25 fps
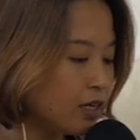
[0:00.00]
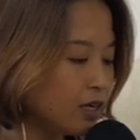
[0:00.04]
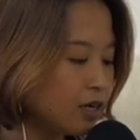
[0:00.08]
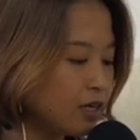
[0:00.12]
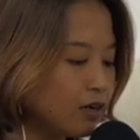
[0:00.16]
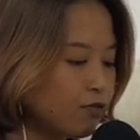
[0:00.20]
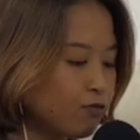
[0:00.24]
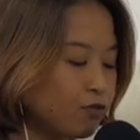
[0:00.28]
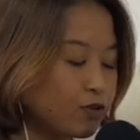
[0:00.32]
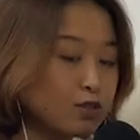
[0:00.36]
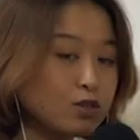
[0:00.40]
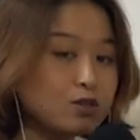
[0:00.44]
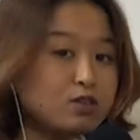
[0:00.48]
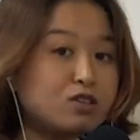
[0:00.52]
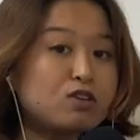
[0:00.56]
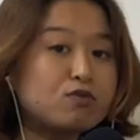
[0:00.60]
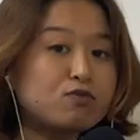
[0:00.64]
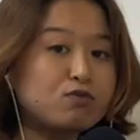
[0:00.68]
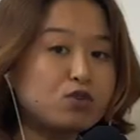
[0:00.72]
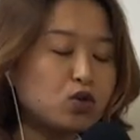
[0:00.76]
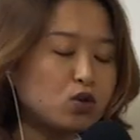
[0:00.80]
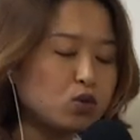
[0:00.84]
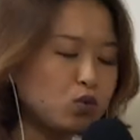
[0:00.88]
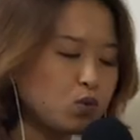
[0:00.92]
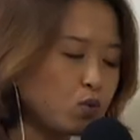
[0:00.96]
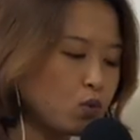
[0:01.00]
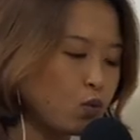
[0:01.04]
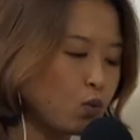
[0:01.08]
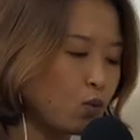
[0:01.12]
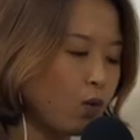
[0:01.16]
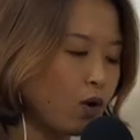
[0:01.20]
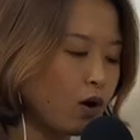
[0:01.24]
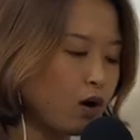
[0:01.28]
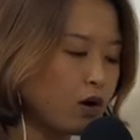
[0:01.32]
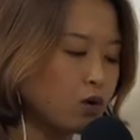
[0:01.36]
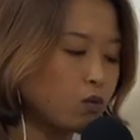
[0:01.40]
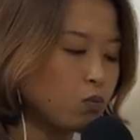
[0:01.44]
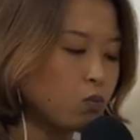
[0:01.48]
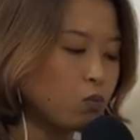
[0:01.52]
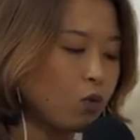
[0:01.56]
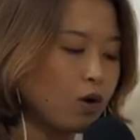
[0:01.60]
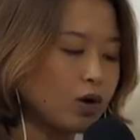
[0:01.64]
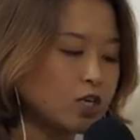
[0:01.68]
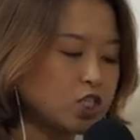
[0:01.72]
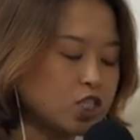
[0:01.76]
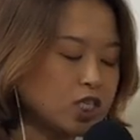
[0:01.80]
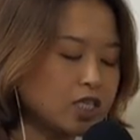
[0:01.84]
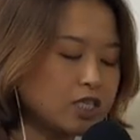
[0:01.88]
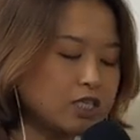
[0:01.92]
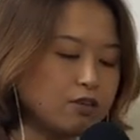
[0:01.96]
for those of you who are
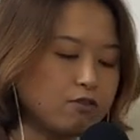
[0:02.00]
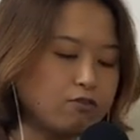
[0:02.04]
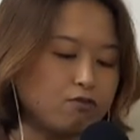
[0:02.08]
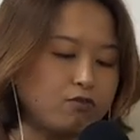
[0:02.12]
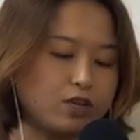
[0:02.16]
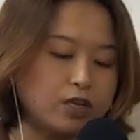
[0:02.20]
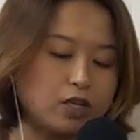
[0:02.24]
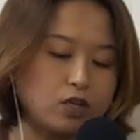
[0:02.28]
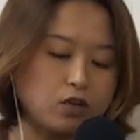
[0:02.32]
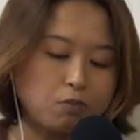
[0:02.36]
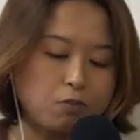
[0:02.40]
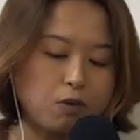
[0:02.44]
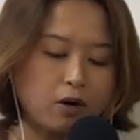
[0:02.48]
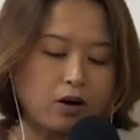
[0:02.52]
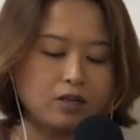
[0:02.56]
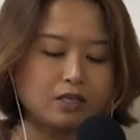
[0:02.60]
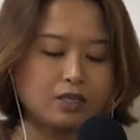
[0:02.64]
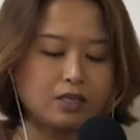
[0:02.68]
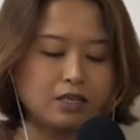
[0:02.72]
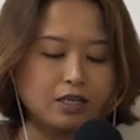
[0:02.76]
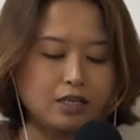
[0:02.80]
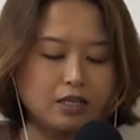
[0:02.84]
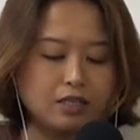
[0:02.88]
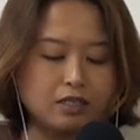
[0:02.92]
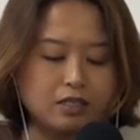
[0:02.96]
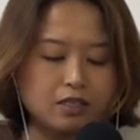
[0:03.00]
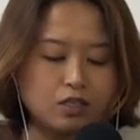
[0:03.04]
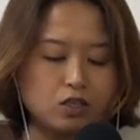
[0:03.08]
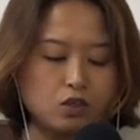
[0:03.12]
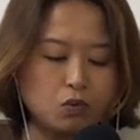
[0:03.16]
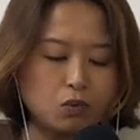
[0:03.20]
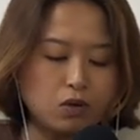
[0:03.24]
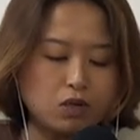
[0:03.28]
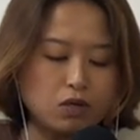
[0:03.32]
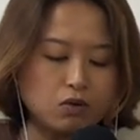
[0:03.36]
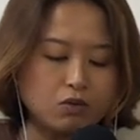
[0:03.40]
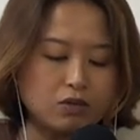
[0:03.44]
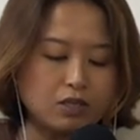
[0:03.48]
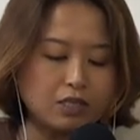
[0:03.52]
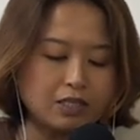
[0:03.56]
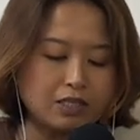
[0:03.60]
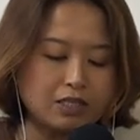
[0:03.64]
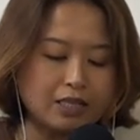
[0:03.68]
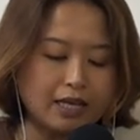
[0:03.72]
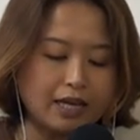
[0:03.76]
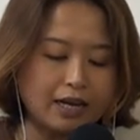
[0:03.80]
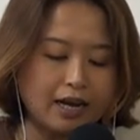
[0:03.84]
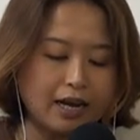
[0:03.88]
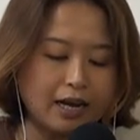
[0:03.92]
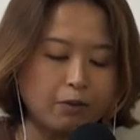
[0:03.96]
watching the video podcast, you would notice
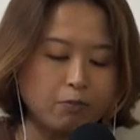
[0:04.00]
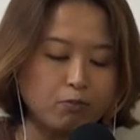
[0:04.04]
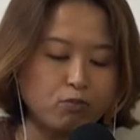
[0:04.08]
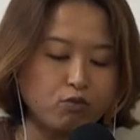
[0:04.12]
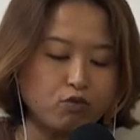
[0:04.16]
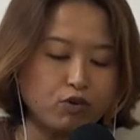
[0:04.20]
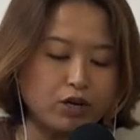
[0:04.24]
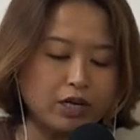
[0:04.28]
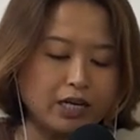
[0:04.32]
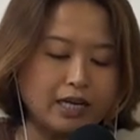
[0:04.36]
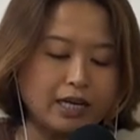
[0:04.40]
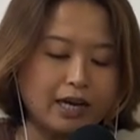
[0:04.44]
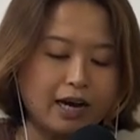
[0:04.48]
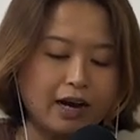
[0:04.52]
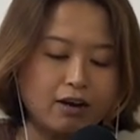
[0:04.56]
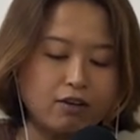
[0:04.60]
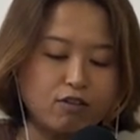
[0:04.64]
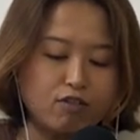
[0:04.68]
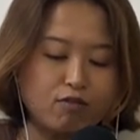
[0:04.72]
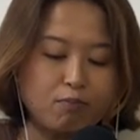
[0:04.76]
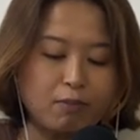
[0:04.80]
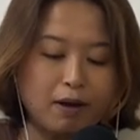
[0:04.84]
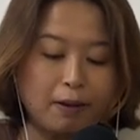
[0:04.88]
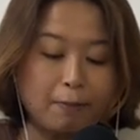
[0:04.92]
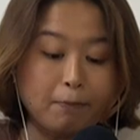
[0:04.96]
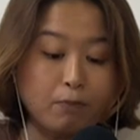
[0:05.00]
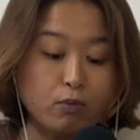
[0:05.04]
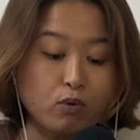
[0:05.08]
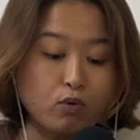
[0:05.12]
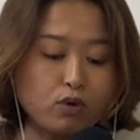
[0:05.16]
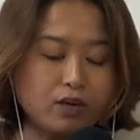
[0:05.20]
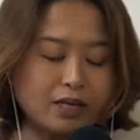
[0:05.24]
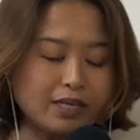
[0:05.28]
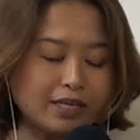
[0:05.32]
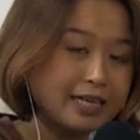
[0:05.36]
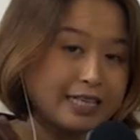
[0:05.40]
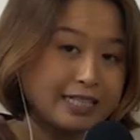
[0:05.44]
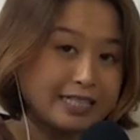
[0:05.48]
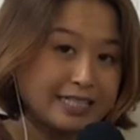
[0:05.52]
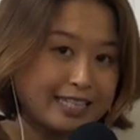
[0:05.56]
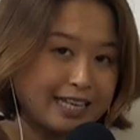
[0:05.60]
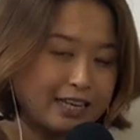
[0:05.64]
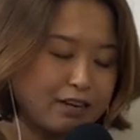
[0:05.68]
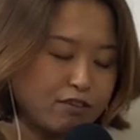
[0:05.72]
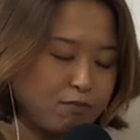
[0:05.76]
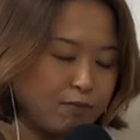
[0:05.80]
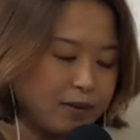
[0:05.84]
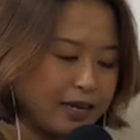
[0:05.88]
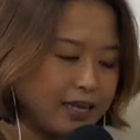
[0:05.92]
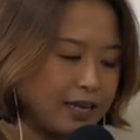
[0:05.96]
that I'm reading out of my book instead
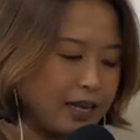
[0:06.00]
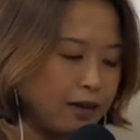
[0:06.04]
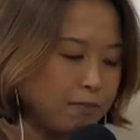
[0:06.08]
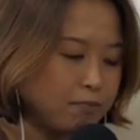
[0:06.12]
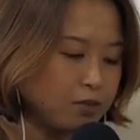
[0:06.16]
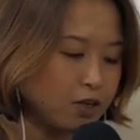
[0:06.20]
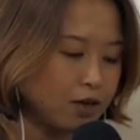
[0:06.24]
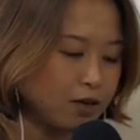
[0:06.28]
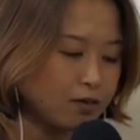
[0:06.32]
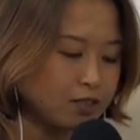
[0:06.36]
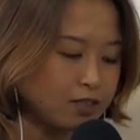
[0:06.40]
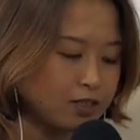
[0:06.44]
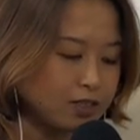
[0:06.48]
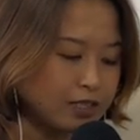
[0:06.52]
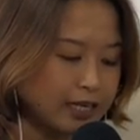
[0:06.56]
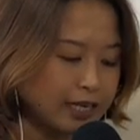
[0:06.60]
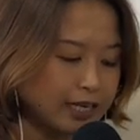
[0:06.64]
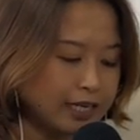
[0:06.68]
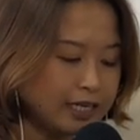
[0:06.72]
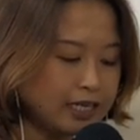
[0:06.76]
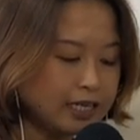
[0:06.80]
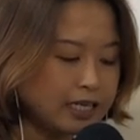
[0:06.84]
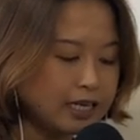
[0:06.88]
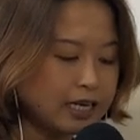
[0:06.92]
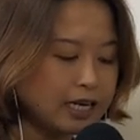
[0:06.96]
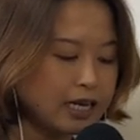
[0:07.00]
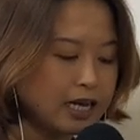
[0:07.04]
of my laptop today.